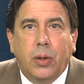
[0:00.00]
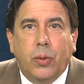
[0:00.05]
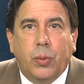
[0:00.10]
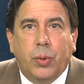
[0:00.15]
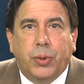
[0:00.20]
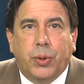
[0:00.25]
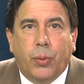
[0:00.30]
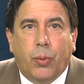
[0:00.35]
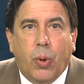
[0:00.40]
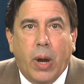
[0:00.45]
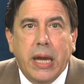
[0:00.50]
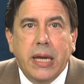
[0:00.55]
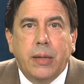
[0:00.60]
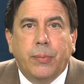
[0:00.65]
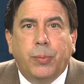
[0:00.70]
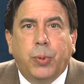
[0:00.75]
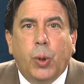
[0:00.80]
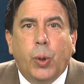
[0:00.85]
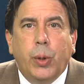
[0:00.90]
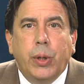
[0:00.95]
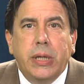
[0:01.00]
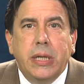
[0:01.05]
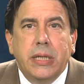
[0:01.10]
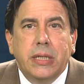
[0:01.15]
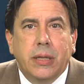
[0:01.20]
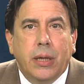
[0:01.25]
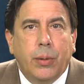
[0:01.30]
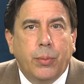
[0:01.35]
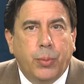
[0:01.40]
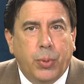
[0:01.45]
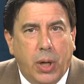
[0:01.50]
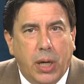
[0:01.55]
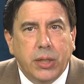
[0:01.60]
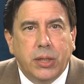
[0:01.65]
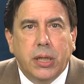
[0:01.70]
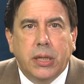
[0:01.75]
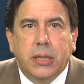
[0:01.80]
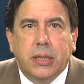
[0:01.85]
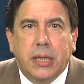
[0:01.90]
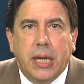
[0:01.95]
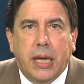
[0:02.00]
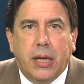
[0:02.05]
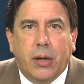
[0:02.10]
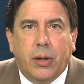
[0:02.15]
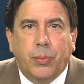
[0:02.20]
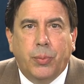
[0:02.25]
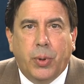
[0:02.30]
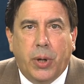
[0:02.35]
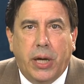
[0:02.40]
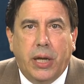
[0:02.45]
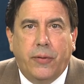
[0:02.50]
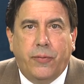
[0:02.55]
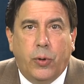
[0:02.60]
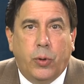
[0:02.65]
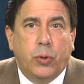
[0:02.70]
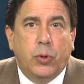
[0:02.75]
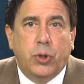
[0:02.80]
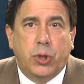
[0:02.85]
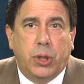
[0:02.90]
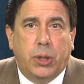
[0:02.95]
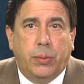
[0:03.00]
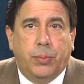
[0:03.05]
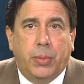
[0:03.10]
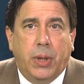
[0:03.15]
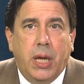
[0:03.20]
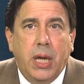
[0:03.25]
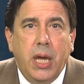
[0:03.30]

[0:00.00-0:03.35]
With the right employees, projects take on pride of ownership.